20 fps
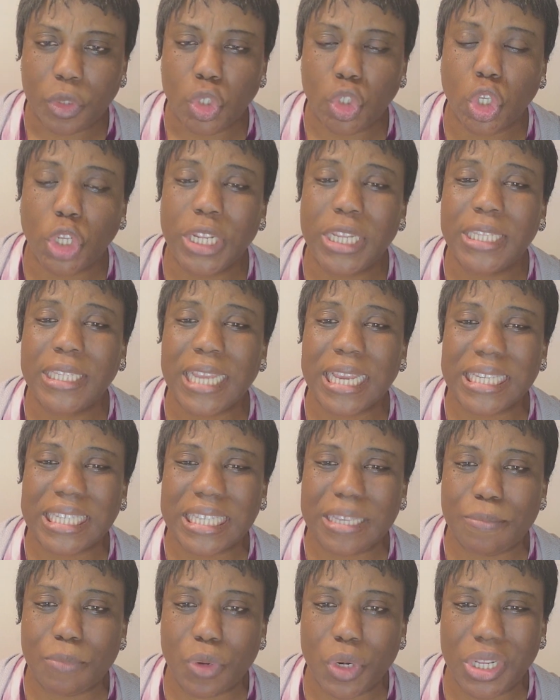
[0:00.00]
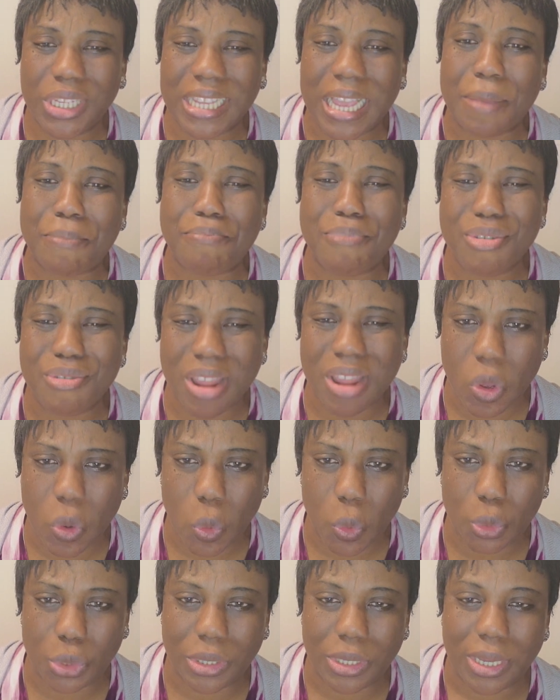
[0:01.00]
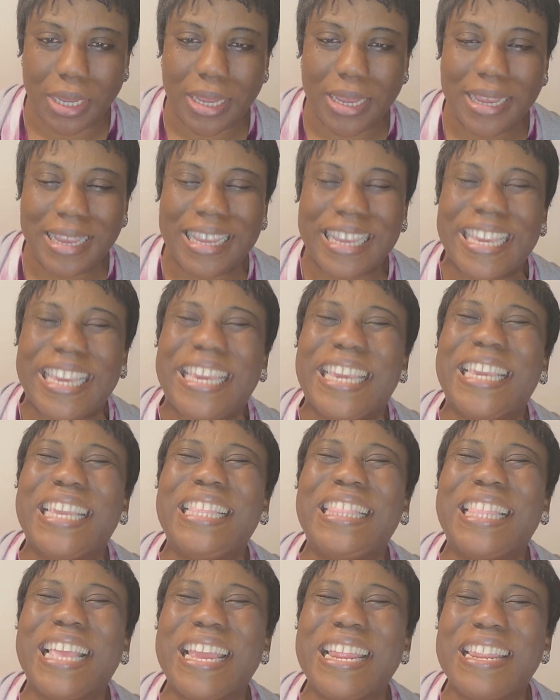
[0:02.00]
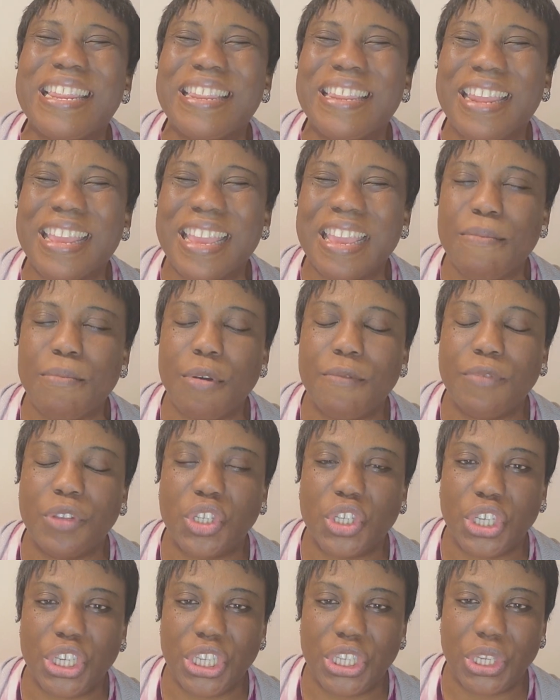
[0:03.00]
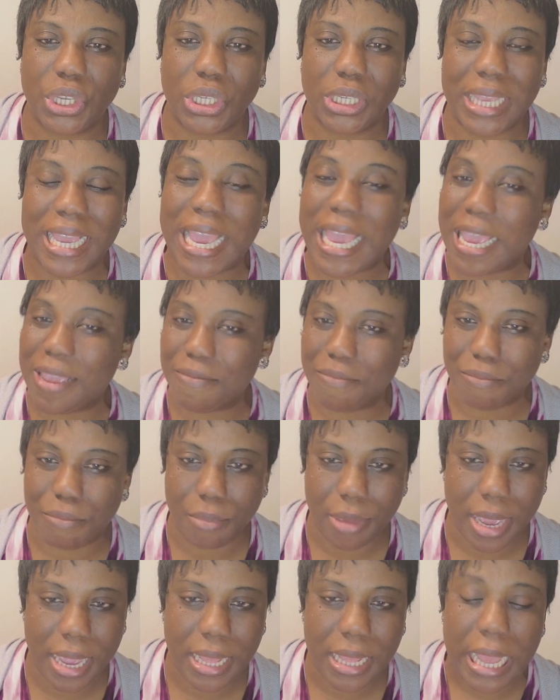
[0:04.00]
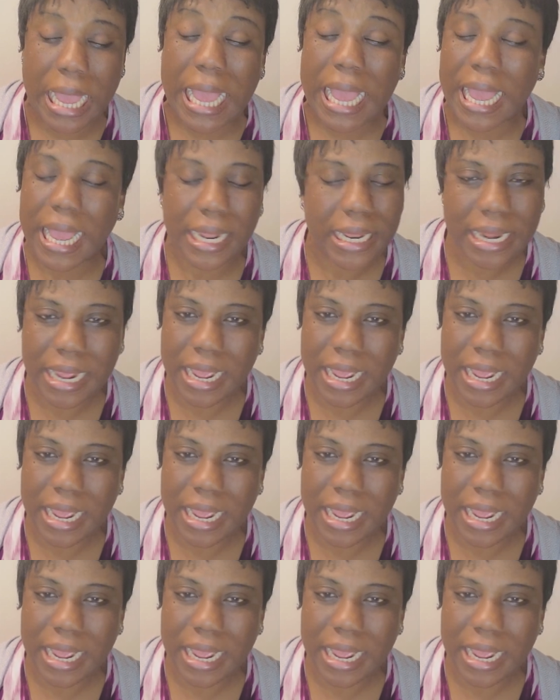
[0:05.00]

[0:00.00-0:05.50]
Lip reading: sudden testimonies and miracles. In the name of Jesus, amen and